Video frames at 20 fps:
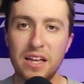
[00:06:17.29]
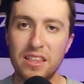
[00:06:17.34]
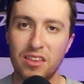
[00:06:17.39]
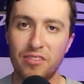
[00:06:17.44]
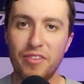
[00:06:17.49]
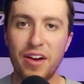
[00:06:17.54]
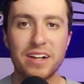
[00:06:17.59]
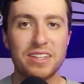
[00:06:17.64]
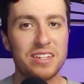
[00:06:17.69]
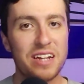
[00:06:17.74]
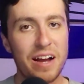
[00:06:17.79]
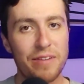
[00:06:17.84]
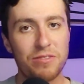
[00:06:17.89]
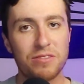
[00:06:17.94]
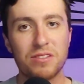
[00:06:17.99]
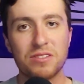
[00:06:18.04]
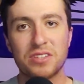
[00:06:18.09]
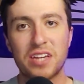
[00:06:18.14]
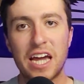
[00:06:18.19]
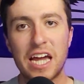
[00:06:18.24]
The fact that
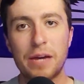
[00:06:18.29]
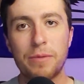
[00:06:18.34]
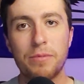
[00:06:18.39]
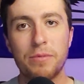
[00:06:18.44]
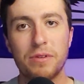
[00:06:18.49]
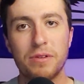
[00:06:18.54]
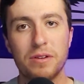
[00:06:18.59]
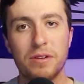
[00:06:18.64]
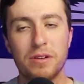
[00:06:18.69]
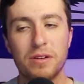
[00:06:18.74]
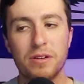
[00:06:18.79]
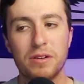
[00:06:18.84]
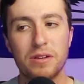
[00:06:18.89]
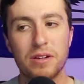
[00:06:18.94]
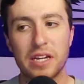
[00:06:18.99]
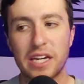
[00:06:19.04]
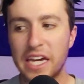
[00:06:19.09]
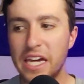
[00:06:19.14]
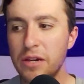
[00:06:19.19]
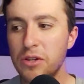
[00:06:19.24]
after this game,
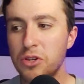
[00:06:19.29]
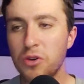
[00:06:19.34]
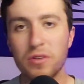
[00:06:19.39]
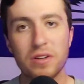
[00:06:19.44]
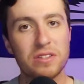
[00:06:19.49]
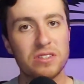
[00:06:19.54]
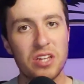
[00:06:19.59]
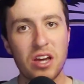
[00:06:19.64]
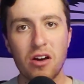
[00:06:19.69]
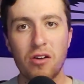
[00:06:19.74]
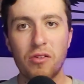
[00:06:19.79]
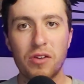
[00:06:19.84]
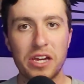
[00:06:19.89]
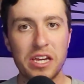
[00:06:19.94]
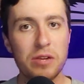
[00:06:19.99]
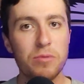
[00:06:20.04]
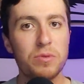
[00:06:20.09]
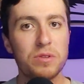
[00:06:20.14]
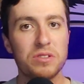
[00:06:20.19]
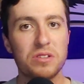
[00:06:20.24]
you could tell
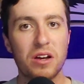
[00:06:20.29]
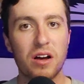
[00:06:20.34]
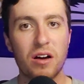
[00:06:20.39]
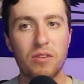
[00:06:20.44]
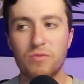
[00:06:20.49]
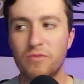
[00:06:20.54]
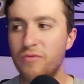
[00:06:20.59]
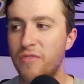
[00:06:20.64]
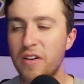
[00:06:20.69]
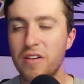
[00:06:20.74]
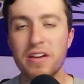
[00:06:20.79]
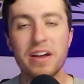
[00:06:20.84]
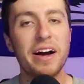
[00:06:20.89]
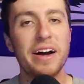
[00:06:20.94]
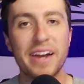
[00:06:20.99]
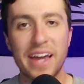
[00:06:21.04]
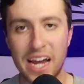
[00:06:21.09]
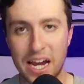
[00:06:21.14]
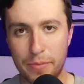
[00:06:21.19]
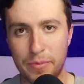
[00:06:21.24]
he was very
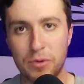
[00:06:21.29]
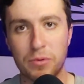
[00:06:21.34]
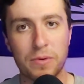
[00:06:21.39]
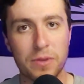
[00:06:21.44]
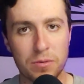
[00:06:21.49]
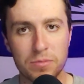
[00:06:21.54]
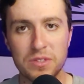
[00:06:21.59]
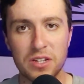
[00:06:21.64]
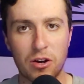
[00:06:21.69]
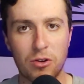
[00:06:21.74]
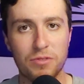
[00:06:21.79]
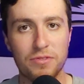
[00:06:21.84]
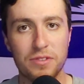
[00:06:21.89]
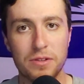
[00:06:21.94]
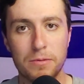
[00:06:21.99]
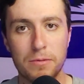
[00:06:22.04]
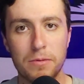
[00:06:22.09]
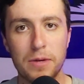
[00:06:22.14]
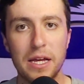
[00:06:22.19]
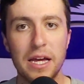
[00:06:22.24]
unhappy with himself
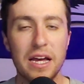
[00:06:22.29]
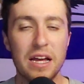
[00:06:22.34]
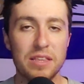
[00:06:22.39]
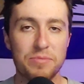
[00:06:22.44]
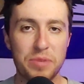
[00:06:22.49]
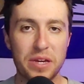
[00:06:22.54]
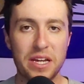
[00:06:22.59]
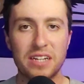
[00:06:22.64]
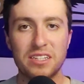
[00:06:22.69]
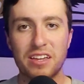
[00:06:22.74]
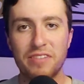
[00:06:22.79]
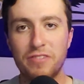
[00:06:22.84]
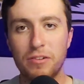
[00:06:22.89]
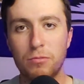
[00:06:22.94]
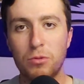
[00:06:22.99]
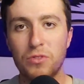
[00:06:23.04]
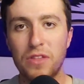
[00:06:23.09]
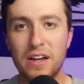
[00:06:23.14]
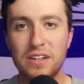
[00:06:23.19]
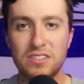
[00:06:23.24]
because he
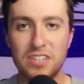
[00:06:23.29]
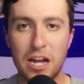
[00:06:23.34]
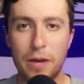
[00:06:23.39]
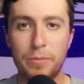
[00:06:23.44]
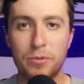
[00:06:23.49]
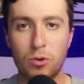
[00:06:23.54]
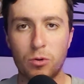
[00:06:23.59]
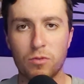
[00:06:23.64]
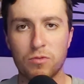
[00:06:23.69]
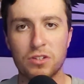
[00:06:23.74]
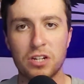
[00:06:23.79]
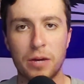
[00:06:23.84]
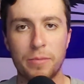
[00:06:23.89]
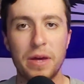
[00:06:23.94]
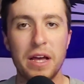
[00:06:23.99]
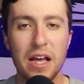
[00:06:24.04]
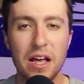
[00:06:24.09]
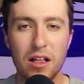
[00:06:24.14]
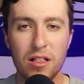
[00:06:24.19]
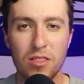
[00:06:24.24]
fumbled that snap in overtime.
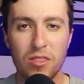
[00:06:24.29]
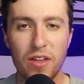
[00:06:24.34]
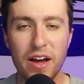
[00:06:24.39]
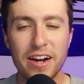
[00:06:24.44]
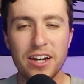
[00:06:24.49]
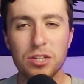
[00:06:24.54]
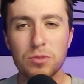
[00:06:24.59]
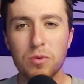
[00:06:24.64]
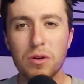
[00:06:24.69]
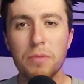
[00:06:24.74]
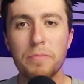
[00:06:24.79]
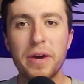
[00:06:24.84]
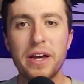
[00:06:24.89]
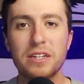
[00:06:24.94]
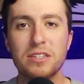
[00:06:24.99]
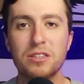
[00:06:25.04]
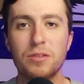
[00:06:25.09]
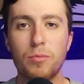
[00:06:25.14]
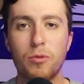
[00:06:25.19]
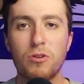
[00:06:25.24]
That is what
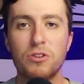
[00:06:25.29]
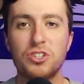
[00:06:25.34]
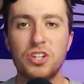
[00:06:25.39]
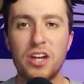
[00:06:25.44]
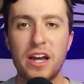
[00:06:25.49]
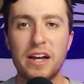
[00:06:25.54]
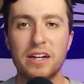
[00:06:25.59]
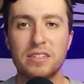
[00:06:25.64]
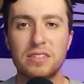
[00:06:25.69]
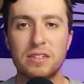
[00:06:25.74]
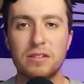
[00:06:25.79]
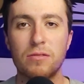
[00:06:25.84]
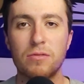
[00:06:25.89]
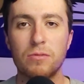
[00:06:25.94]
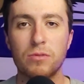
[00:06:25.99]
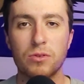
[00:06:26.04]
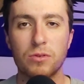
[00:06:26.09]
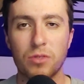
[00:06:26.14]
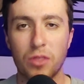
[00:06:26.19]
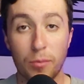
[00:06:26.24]
makes Lamar Jackson.
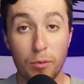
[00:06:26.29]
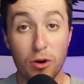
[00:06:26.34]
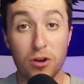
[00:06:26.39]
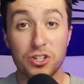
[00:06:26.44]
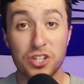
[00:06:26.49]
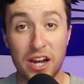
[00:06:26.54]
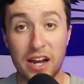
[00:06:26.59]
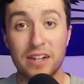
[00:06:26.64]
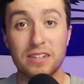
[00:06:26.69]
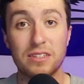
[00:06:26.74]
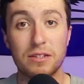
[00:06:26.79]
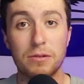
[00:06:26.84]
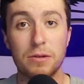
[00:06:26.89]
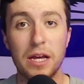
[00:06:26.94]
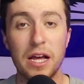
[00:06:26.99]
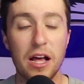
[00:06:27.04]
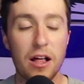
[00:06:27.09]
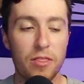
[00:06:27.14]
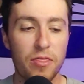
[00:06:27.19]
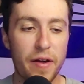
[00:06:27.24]

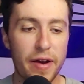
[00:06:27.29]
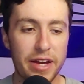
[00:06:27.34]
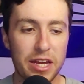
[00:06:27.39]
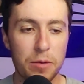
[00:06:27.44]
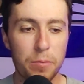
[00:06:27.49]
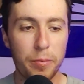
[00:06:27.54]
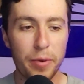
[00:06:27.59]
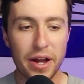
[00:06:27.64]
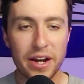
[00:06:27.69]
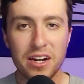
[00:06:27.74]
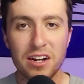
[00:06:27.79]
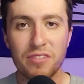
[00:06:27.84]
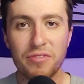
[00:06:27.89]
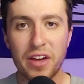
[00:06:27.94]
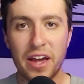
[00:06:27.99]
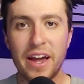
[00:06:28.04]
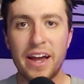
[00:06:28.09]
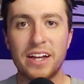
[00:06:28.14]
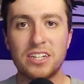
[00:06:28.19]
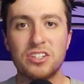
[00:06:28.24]
That competitive
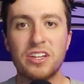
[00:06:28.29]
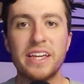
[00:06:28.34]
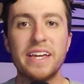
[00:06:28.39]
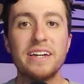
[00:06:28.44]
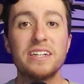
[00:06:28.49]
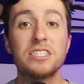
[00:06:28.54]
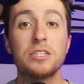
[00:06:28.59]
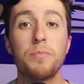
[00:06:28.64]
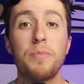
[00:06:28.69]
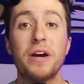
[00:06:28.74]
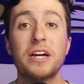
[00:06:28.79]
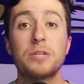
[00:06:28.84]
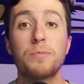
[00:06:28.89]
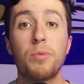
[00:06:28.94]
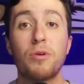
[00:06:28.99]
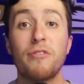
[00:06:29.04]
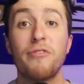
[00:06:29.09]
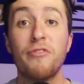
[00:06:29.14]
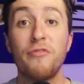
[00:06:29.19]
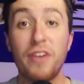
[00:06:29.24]
edge, that he expects
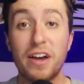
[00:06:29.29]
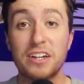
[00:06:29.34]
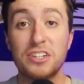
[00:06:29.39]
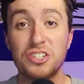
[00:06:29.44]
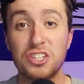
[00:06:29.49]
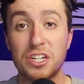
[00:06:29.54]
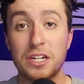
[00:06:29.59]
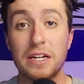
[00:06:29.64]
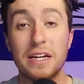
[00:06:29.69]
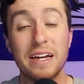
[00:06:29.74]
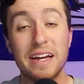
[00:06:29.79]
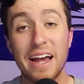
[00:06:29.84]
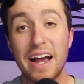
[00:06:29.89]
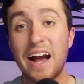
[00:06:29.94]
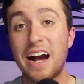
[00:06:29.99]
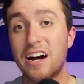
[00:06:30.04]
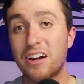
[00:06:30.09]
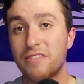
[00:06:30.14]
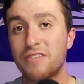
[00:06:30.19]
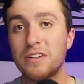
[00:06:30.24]
perfection
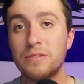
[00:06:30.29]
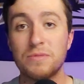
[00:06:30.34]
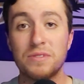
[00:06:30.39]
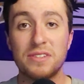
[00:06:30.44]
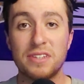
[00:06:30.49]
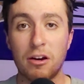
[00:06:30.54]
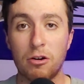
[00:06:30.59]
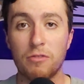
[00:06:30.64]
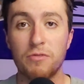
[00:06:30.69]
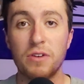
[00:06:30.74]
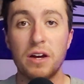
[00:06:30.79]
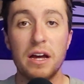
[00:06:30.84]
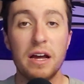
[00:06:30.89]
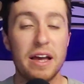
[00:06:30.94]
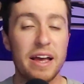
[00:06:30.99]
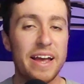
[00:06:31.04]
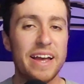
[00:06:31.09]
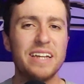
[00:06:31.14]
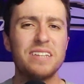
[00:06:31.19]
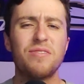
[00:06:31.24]
out of himself,
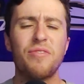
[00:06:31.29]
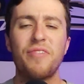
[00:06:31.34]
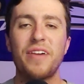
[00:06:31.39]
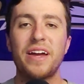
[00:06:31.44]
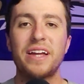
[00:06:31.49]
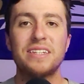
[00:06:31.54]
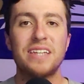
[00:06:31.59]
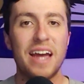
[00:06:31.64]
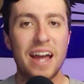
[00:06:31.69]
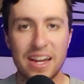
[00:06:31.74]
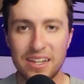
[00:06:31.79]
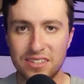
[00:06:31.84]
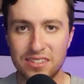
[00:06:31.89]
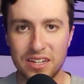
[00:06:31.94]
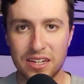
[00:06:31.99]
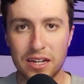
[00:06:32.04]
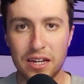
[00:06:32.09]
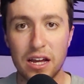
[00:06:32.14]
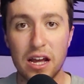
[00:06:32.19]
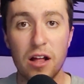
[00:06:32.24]
is
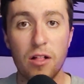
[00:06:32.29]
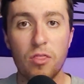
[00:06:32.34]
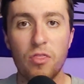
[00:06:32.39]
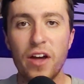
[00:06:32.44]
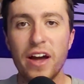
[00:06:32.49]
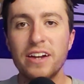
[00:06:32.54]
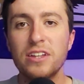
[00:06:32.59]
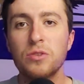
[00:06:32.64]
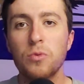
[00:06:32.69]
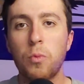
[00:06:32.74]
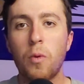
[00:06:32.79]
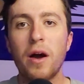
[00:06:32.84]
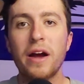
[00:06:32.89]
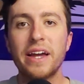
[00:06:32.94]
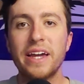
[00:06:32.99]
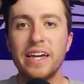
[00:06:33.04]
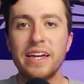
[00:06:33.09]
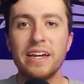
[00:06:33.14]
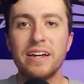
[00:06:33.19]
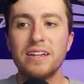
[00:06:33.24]
fantastic. That is why
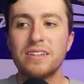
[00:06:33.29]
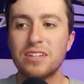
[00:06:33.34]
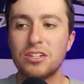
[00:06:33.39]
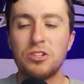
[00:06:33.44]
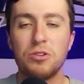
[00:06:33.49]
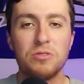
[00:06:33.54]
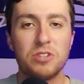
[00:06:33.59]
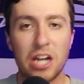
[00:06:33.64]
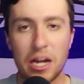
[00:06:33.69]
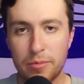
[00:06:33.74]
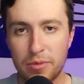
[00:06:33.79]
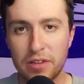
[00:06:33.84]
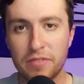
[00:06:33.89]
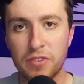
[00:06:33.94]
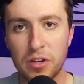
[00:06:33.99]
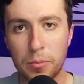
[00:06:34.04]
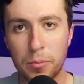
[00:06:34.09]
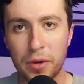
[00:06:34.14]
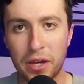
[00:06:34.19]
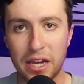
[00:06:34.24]
he is a 2-time
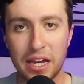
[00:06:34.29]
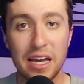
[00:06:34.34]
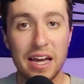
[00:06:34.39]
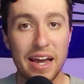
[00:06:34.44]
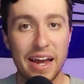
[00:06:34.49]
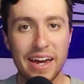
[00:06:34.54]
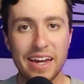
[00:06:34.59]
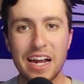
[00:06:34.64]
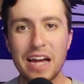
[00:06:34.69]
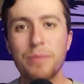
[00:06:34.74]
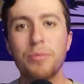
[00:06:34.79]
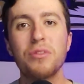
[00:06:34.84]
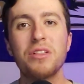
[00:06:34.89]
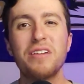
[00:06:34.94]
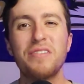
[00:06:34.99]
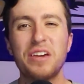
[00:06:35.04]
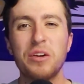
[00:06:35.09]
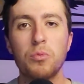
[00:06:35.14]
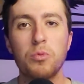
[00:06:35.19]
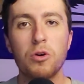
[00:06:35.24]
MVP, and I
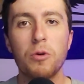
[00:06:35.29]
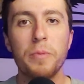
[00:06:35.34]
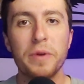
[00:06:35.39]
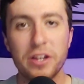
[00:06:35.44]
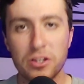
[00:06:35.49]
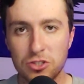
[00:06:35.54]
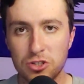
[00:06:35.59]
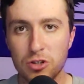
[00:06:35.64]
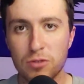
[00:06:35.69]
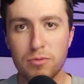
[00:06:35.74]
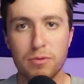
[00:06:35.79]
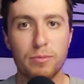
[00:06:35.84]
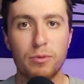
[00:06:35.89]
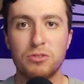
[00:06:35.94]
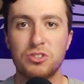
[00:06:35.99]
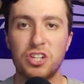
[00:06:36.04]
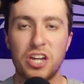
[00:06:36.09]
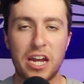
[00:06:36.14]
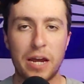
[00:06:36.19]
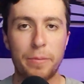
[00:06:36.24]
believe he will be a Super
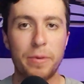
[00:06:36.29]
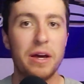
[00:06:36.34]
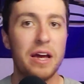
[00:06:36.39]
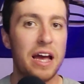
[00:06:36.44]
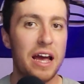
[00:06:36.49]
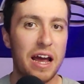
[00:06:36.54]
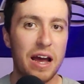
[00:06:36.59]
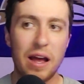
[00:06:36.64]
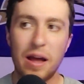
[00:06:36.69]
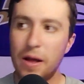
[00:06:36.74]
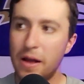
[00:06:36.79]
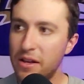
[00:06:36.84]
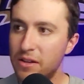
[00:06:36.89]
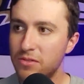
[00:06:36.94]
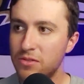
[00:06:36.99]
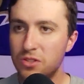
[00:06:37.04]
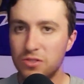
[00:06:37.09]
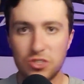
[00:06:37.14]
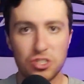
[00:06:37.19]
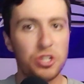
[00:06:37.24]
Bowl champ
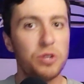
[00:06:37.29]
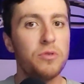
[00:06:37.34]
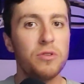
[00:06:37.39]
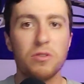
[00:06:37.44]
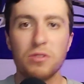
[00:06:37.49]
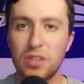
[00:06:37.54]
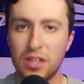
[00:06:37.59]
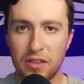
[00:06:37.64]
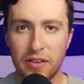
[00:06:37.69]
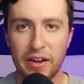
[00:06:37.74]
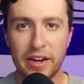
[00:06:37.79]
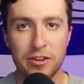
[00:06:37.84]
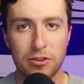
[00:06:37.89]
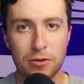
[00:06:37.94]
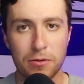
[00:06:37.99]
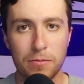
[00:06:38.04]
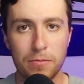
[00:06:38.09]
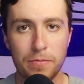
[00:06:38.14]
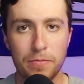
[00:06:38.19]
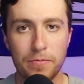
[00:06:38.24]
sooner than later.